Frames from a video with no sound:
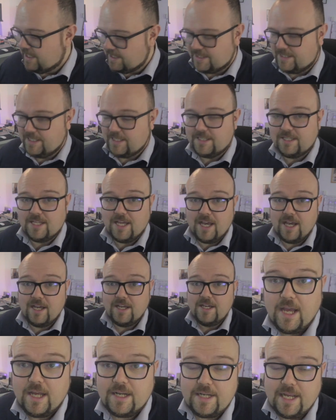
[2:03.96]
kind of sits there.
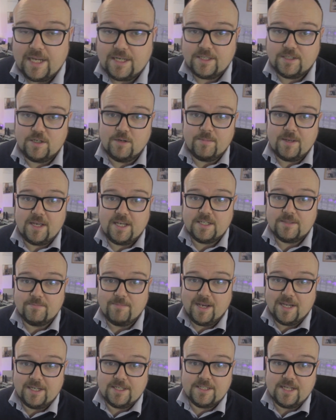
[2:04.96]
Next up is
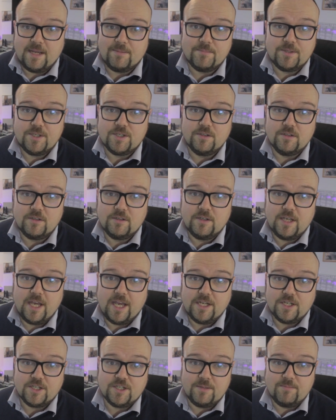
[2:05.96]
my Samsung
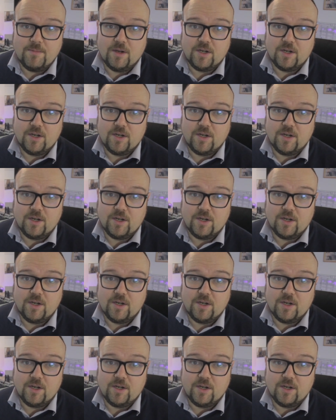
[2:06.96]
HD